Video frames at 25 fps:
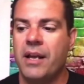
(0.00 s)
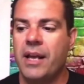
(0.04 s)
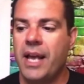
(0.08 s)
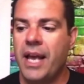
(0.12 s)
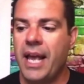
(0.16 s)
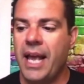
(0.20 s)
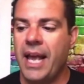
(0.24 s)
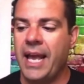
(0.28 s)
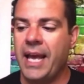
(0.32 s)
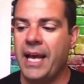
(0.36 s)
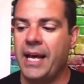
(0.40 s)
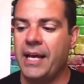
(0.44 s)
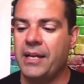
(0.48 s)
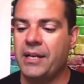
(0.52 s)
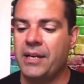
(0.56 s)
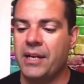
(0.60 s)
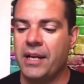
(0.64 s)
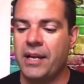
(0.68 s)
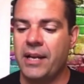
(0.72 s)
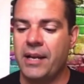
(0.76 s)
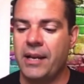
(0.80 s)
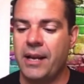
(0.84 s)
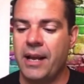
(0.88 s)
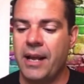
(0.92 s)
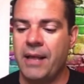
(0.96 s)
And
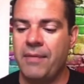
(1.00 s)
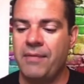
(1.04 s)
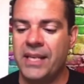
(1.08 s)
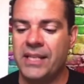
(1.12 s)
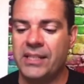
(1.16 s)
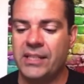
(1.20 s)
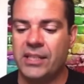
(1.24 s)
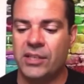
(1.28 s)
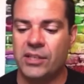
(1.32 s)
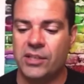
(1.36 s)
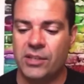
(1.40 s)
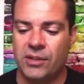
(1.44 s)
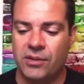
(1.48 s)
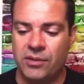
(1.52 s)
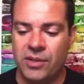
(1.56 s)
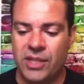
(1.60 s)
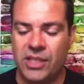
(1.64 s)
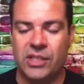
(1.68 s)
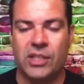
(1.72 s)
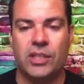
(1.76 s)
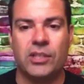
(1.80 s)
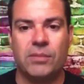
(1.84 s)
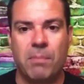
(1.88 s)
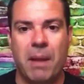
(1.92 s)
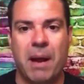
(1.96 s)
this
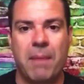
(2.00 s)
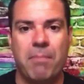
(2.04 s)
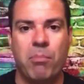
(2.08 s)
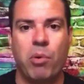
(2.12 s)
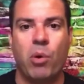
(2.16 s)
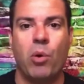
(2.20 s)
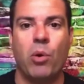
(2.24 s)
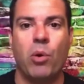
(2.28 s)
is my point.